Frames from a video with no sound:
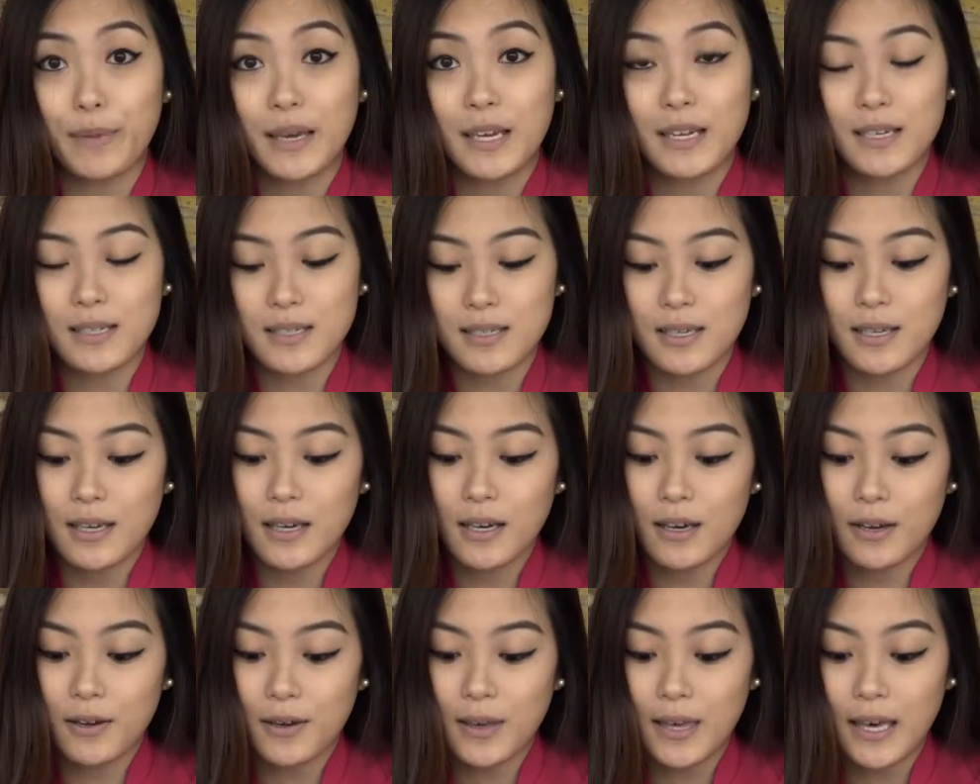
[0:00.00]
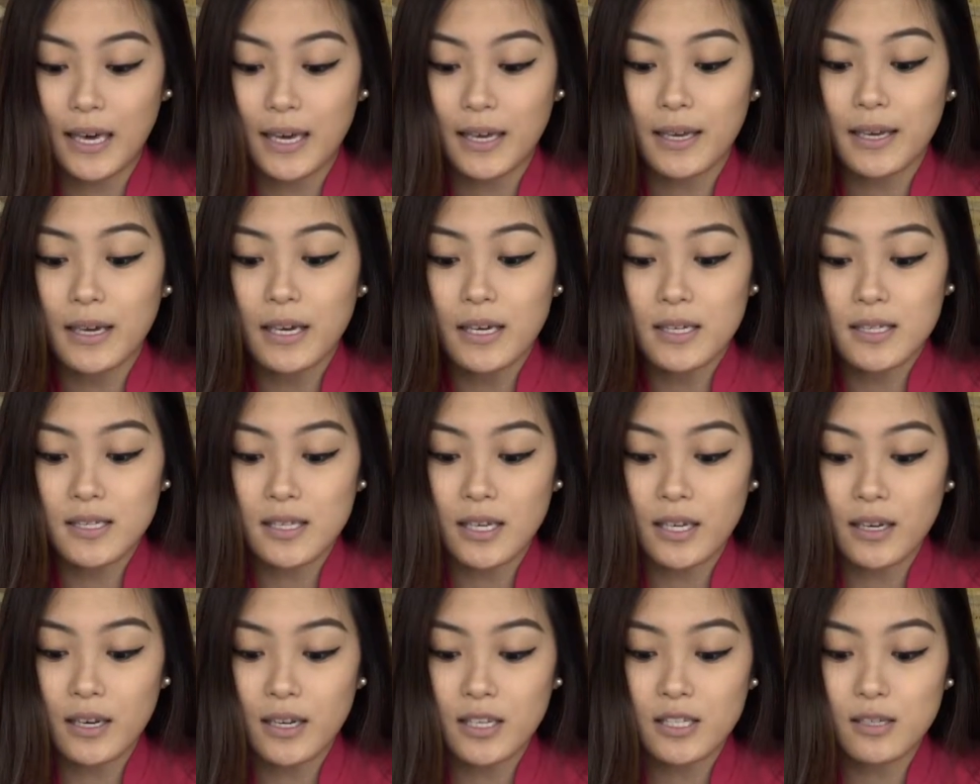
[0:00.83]
meet. Okay, so
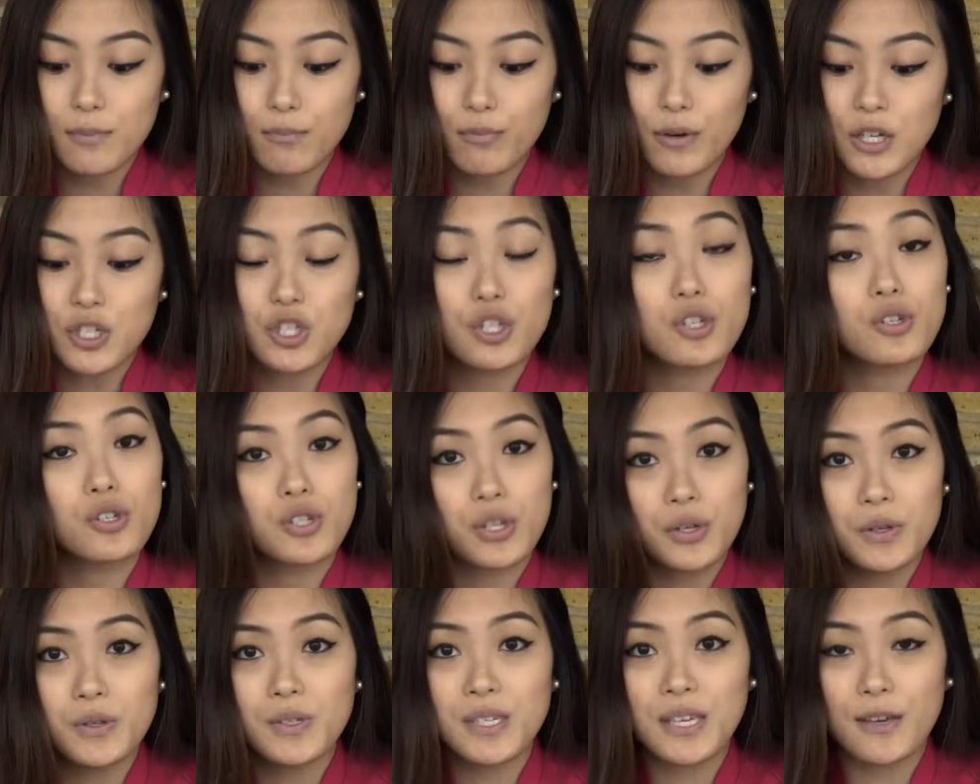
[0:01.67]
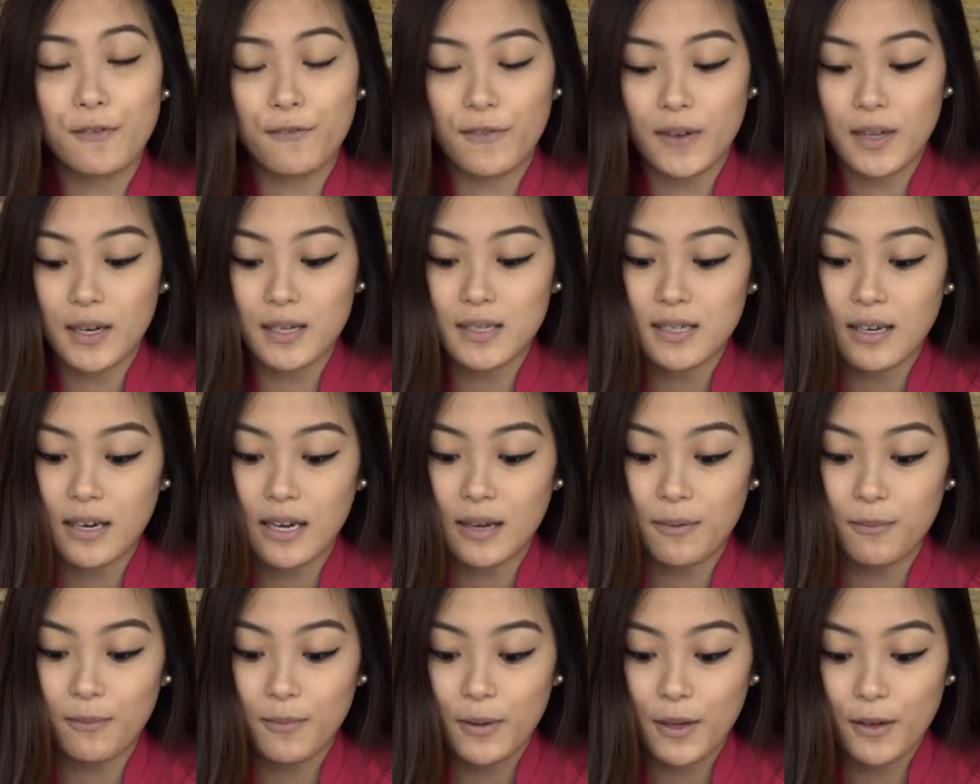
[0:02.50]
you need to brush 2 teeth at a
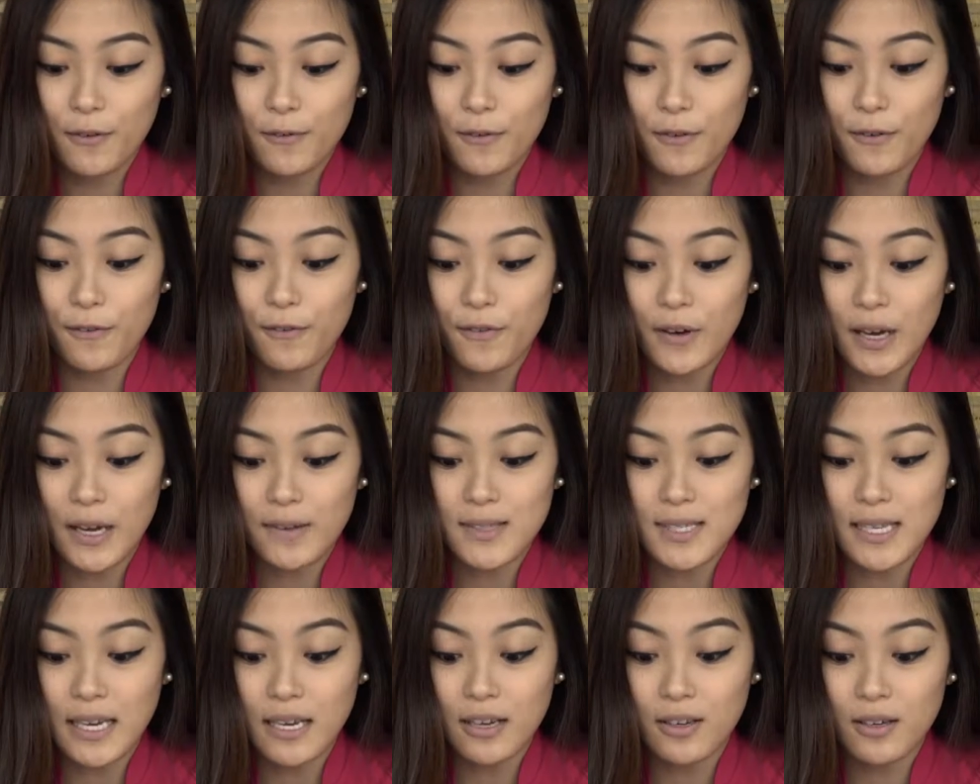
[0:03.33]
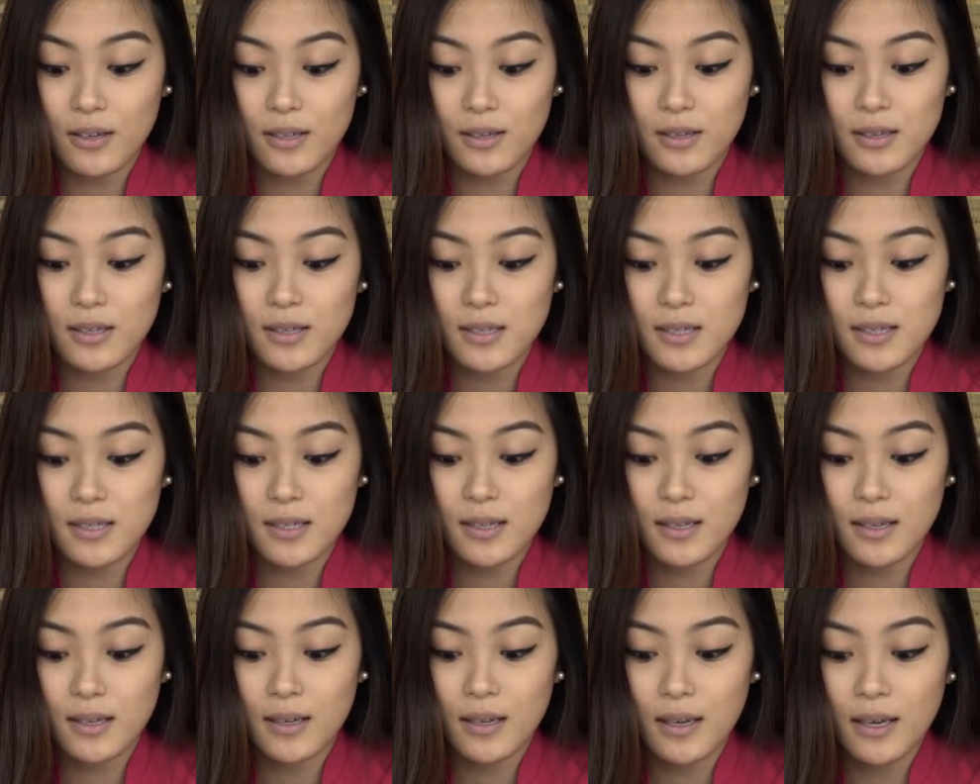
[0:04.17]
time for 5 seconds
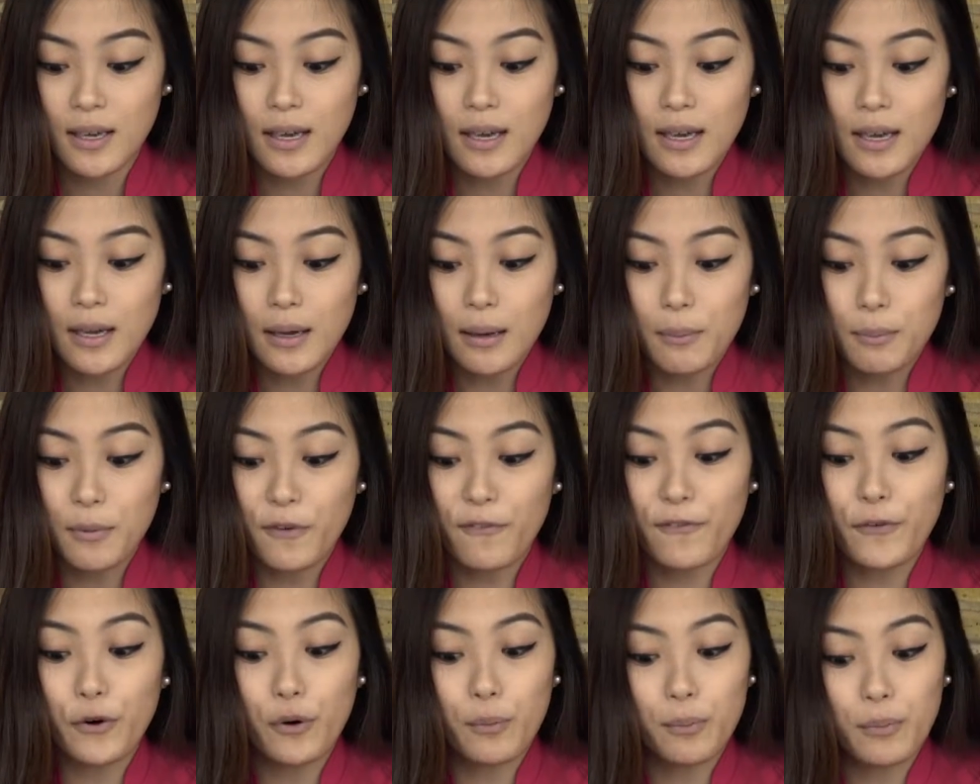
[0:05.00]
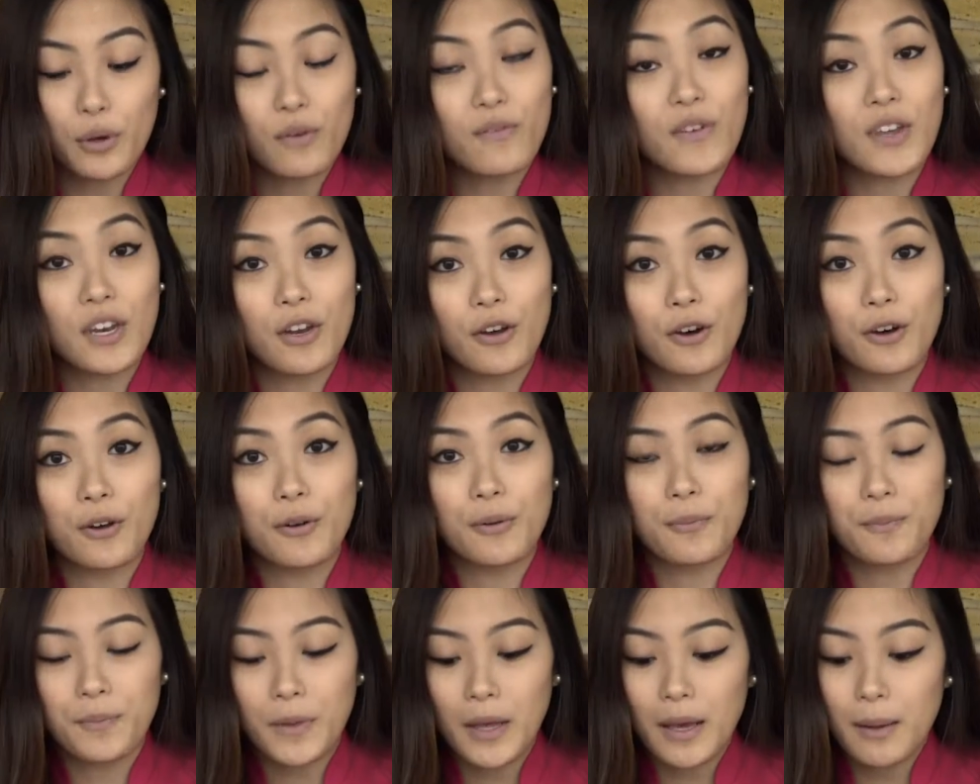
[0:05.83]
before moving
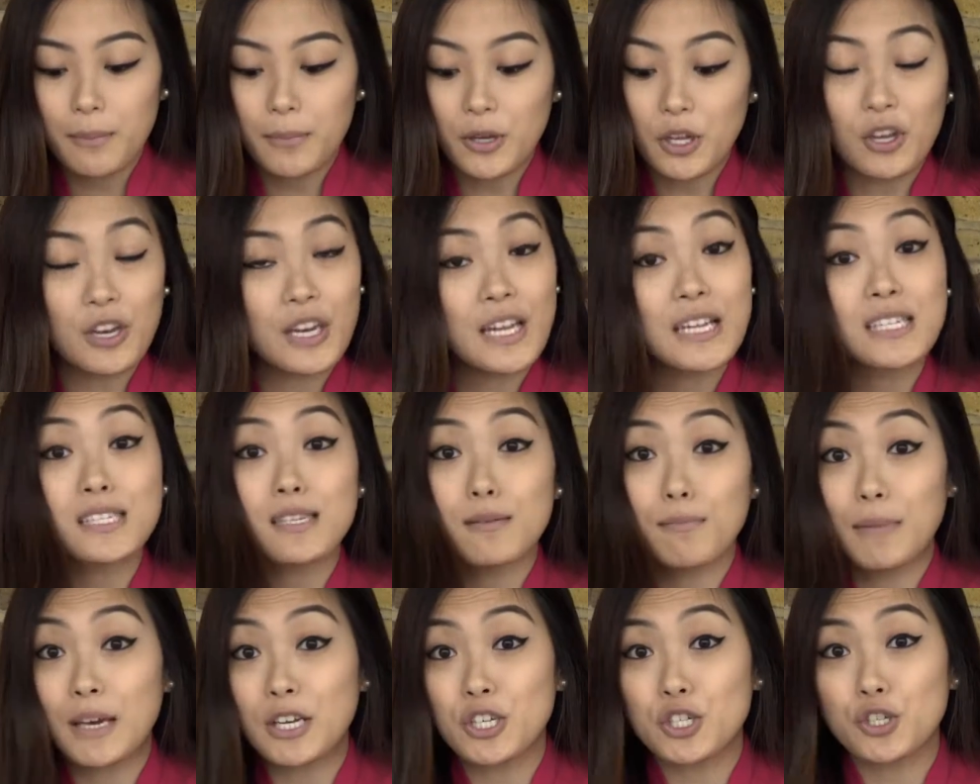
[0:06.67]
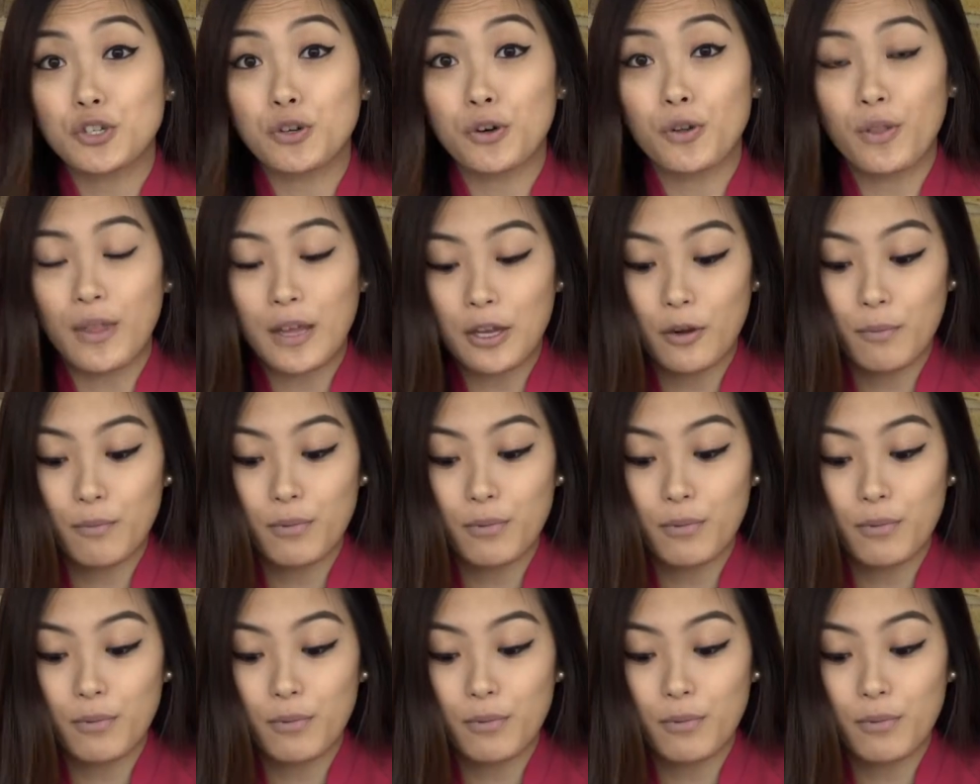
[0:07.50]
on. But you need to make sure that you're